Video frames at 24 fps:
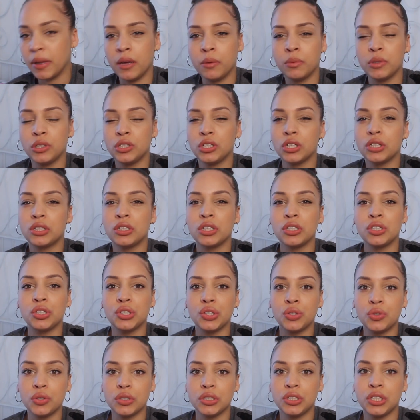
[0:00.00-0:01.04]
but it was just a
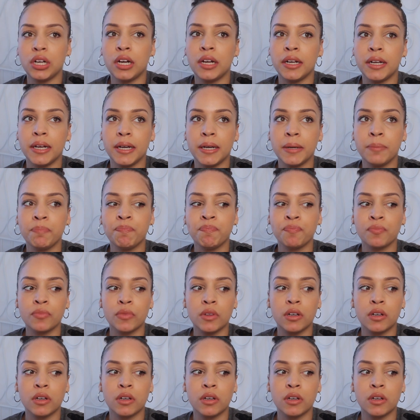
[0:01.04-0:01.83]
short journey